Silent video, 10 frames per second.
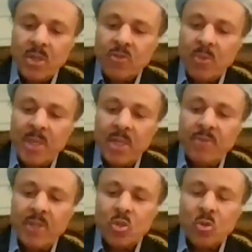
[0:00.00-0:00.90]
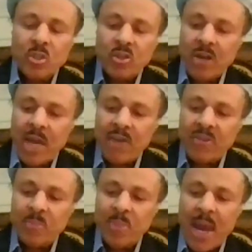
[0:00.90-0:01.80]
from individuals that are
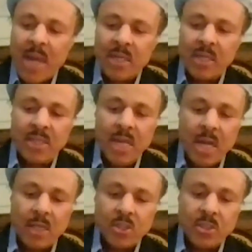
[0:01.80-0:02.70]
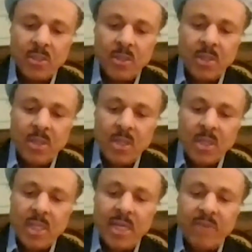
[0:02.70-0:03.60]
having panic attacks,
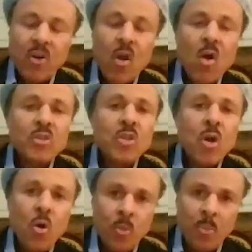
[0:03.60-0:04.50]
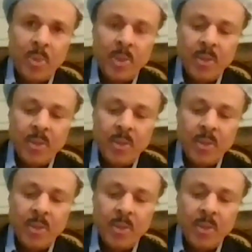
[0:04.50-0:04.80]
that have lost hope,